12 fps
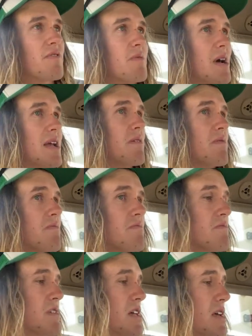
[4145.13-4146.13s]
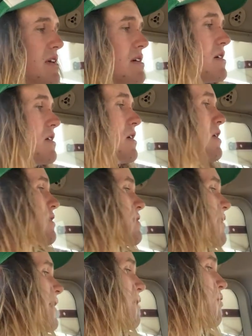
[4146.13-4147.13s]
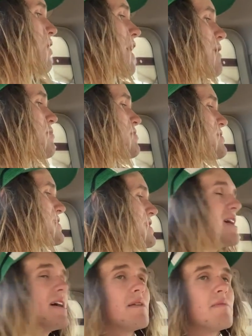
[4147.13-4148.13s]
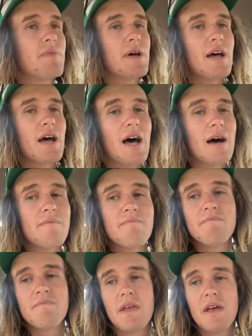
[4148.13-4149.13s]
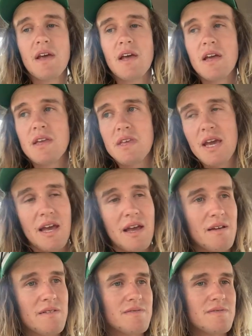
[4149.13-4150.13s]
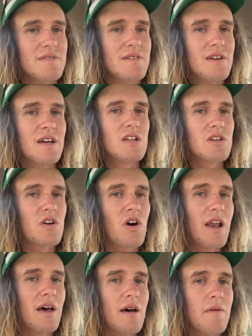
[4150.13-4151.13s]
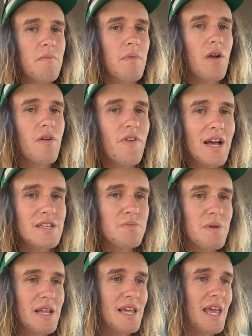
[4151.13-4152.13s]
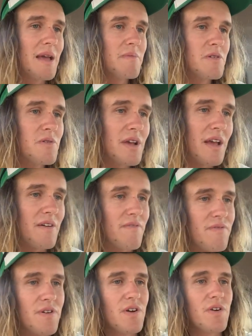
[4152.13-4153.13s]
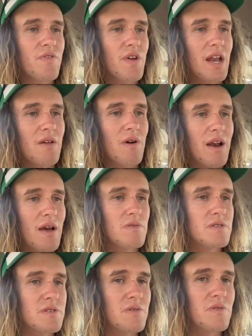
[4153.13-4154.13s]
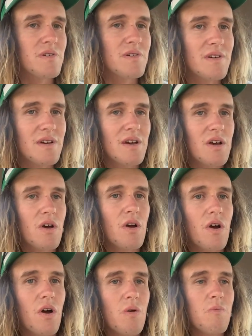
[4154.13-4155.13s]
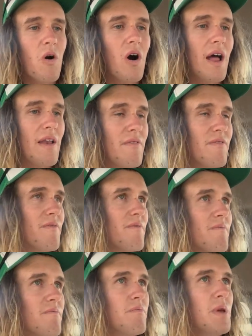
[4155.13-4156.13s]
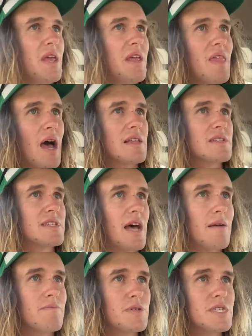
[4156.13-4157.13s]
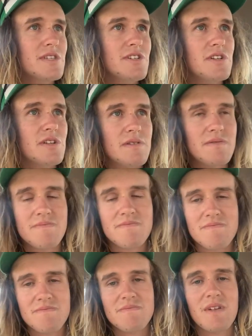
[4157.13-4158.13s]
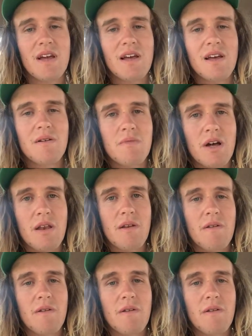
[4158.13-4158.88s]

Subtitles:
for me, really, that they weren't able to see it. But yeah, kind of motivates me to keep doing it for anyone else who might be in that same position. But,